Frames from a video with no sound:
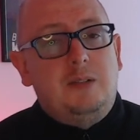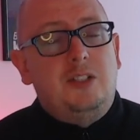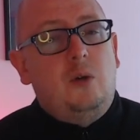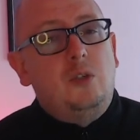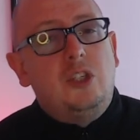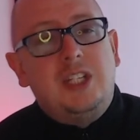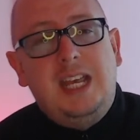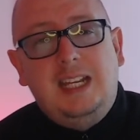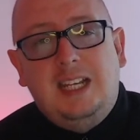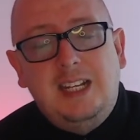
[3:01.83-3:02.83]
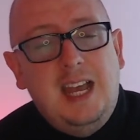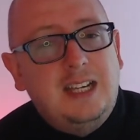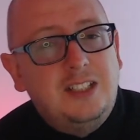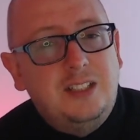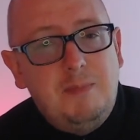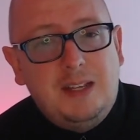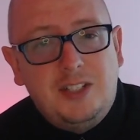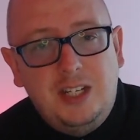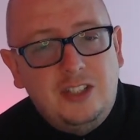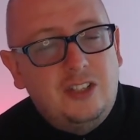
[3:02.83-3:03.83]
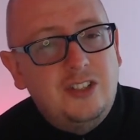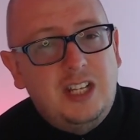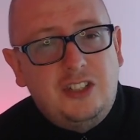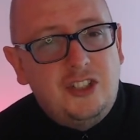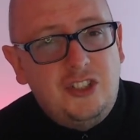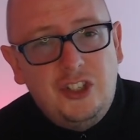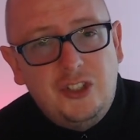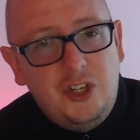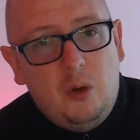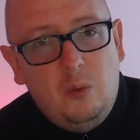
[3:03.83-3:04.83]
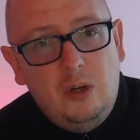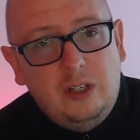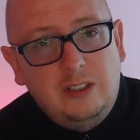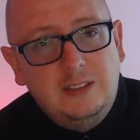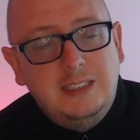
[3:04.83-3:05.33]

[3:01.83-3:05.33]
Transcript: Don't just hit connect and message, because that just does not work.